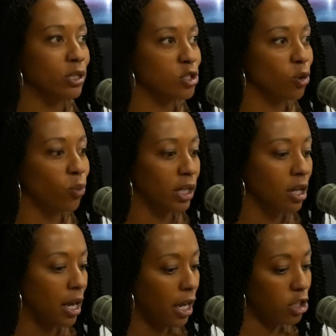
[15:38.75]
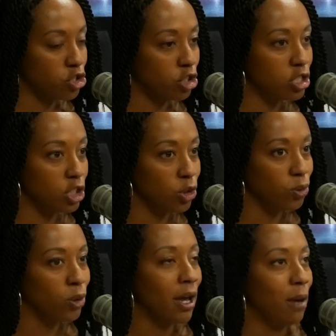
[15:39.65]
And so when it's just you,